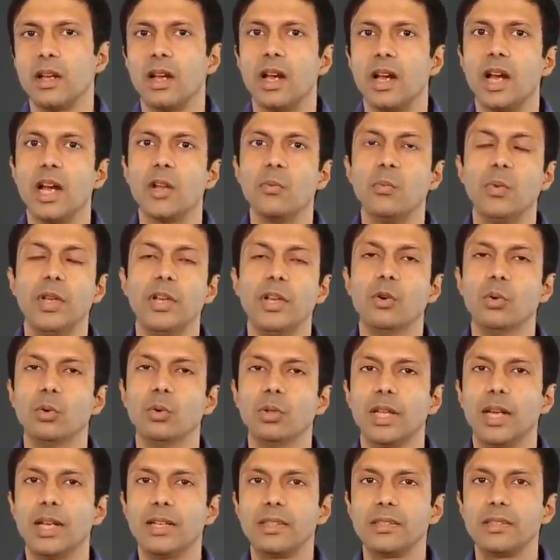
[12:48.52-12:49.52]
And we know
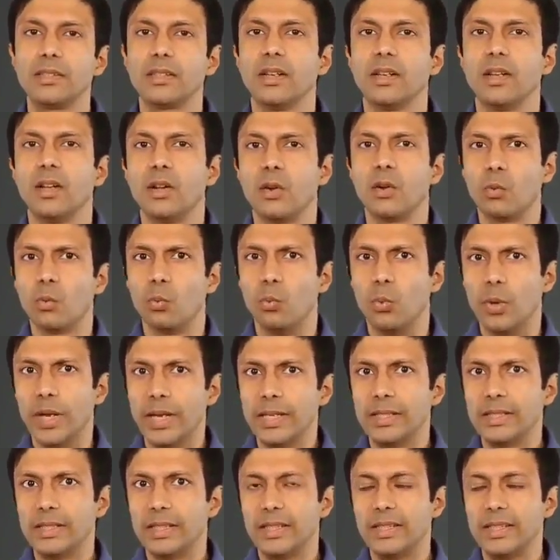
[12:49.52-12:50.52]
that
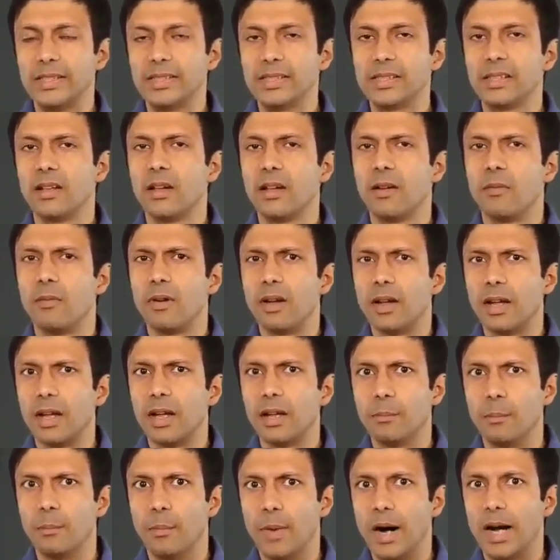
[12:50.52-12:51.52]
weight is
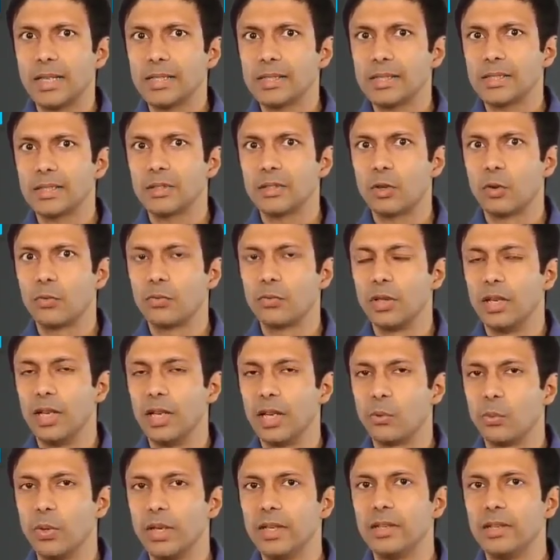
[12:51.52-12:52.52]
mass of the
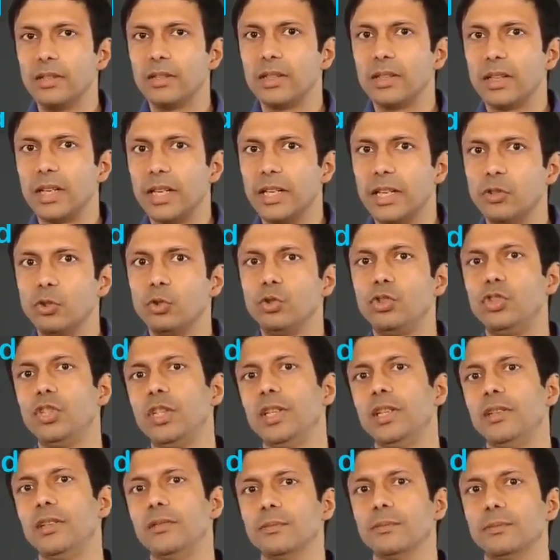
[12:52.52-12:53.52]
liquid into
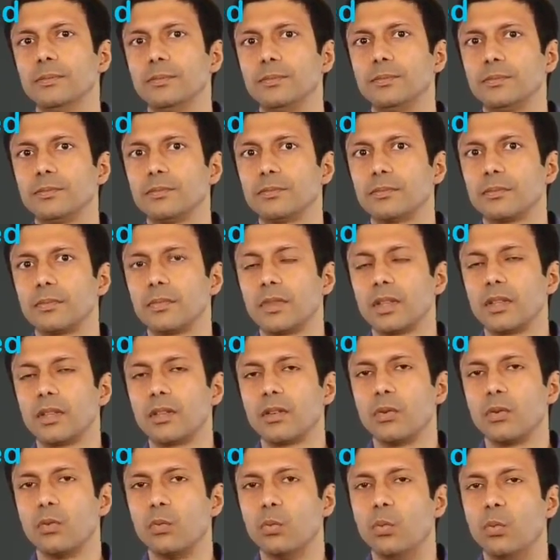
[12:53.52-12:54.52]
g,
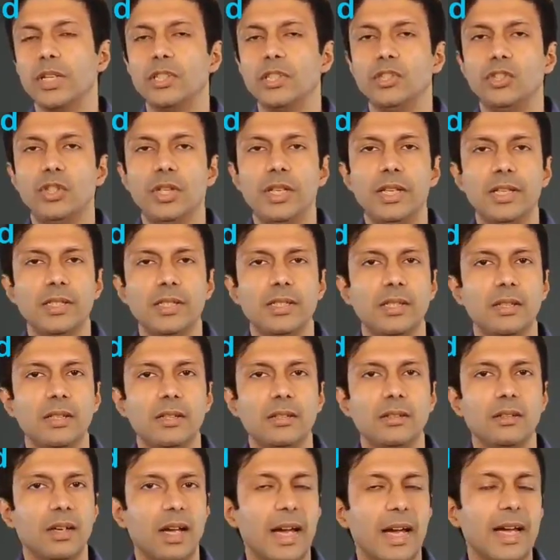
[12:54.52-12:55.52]
where g is the
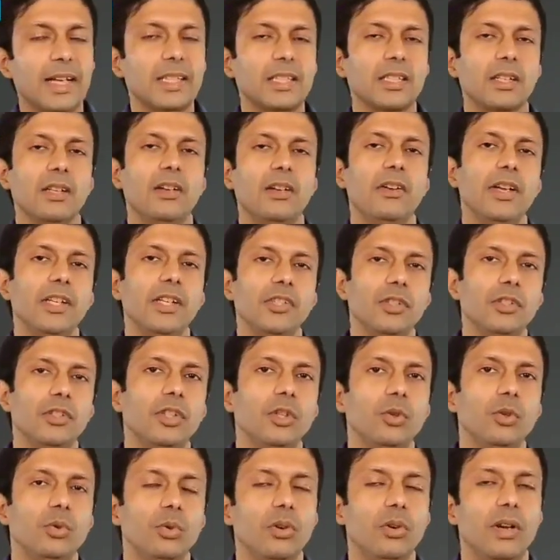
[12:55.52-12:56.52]
acceleration
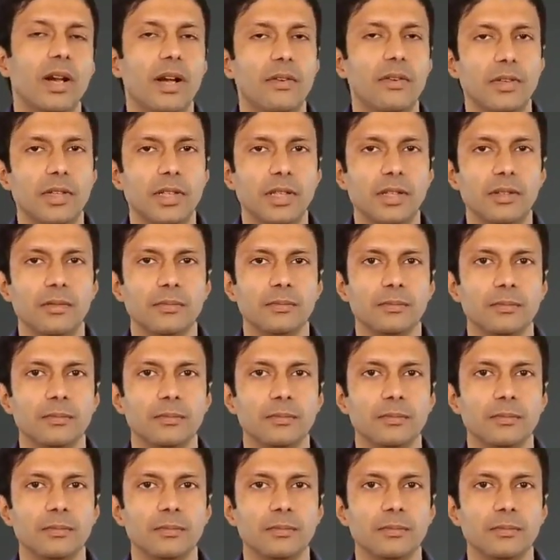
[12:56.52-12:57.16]
due to gravity.